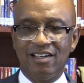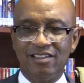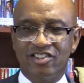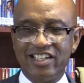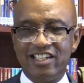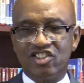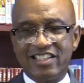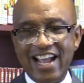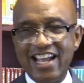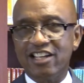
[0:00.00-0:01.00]
see the
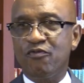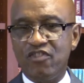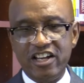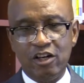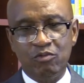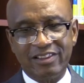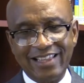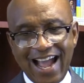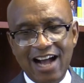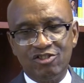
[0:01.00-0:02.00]
stands filled with
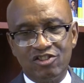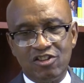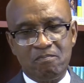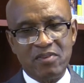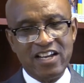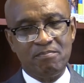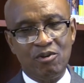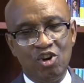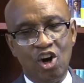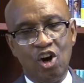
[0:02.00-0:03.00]
thousands of
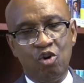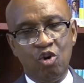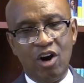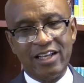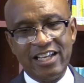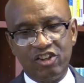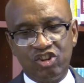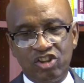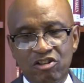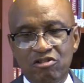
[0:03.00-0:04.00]
people who are
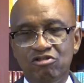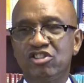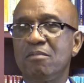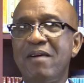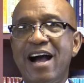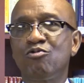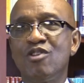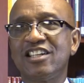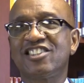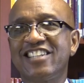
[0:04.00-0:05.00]
enthused about
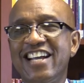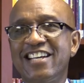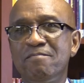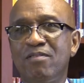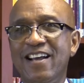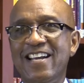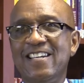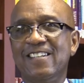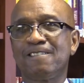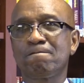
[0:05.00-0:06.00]
what's taking
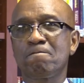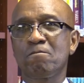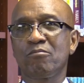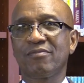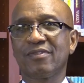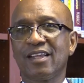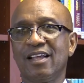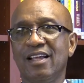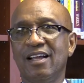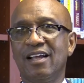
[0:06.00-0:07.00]
place.
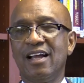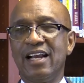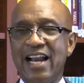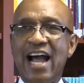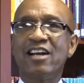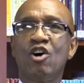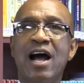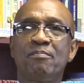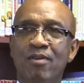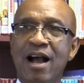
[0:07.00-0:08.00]
Now, I know
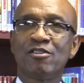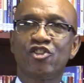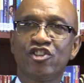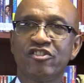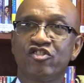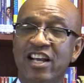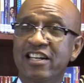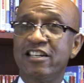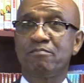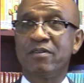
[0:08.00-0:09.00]
I probably shouldn't say
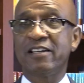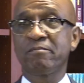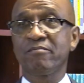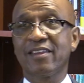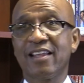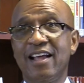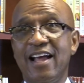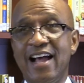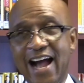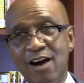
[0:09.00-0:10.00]
this, but
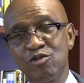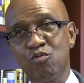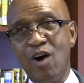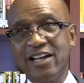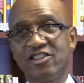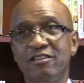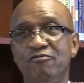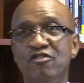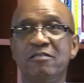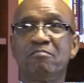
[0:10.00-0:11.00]
I was watching a
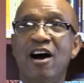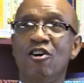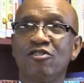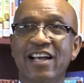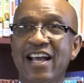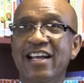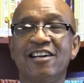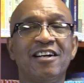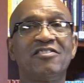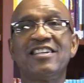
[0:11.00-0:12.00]
football game
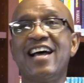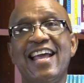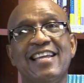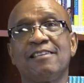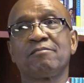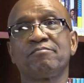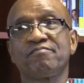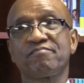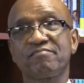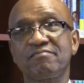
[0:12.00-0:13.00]
the other night,
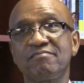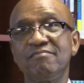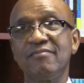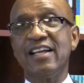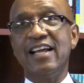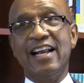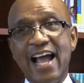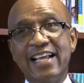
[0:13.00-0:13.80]
and I